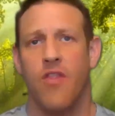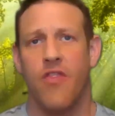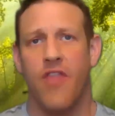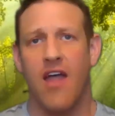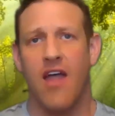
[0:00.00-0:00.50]

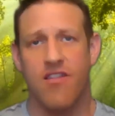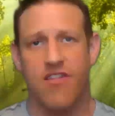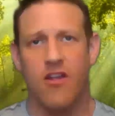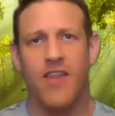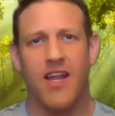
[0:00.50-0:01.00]
that
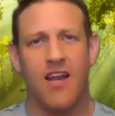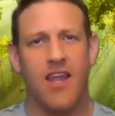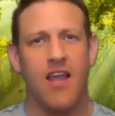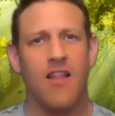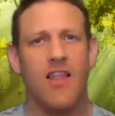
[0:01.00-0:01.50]
still needed
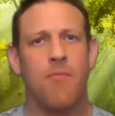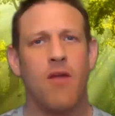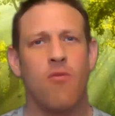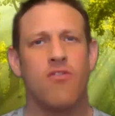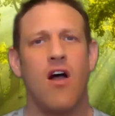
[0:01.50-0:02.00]
healing, but
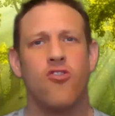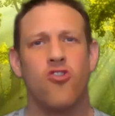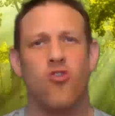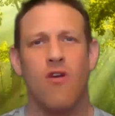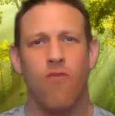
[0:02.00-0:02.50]
I was
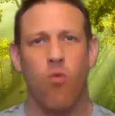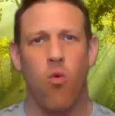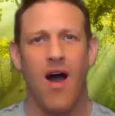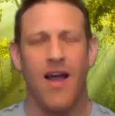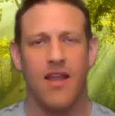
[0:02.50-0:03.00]
unsure of
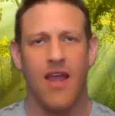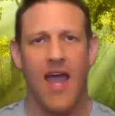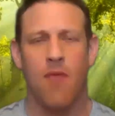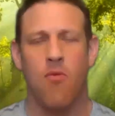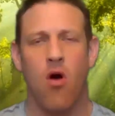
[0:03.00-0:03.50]
what.
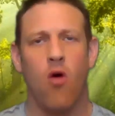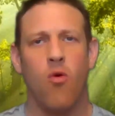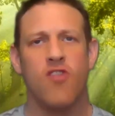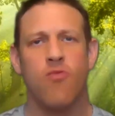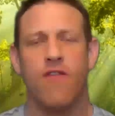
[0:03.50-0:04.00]
And I'm
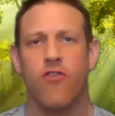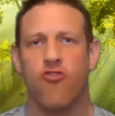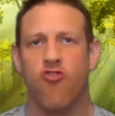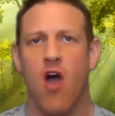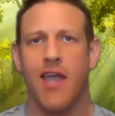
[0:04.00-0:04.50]
always one for
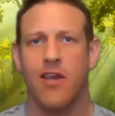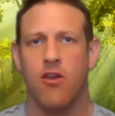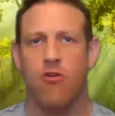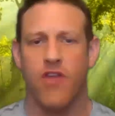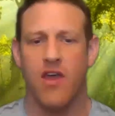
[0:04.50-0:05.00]
trying
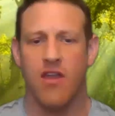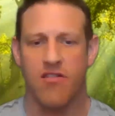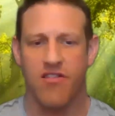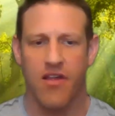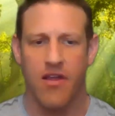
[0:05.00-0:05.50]
new
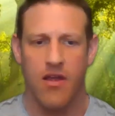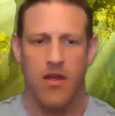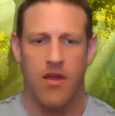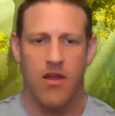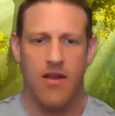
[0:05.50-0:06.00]
things.
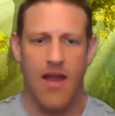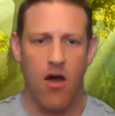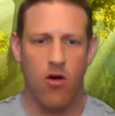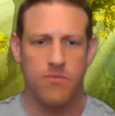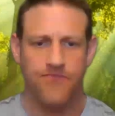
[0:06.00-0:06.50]

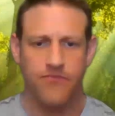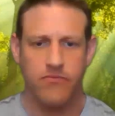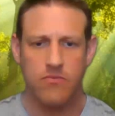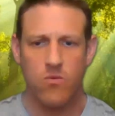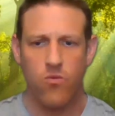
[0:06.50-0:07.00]
Now,
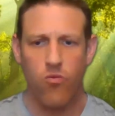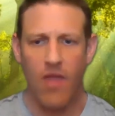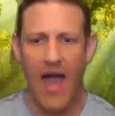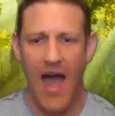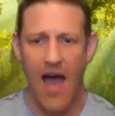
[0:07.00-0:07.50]

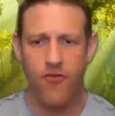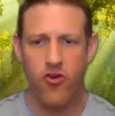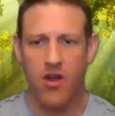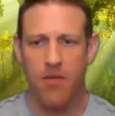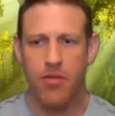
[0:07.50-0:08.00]

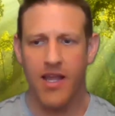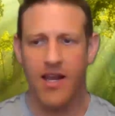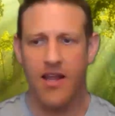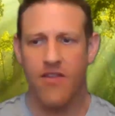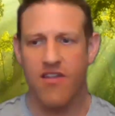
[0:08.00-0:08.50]
after
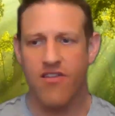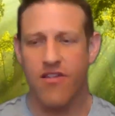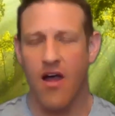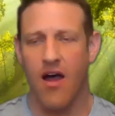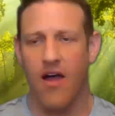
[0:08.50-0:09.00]
completing this,
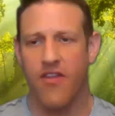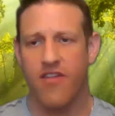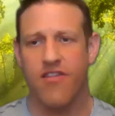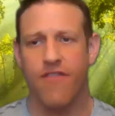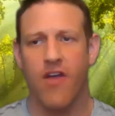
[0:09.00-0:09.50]

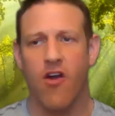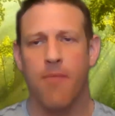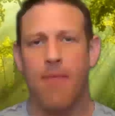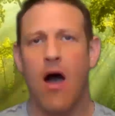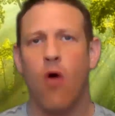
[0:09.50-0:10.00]
this is a very
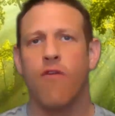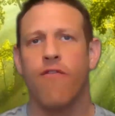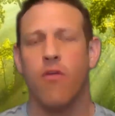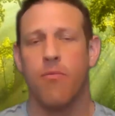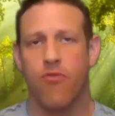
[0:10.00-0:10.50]

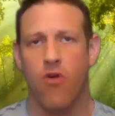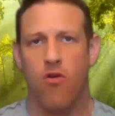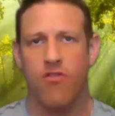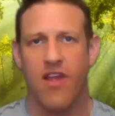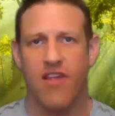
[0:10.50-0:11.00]
powerful
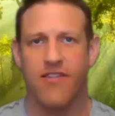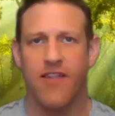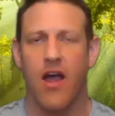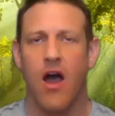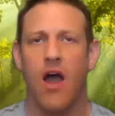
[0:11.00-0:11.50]
process, and
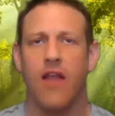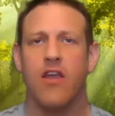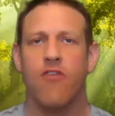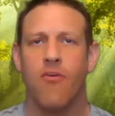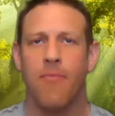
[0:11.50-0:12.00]
I highly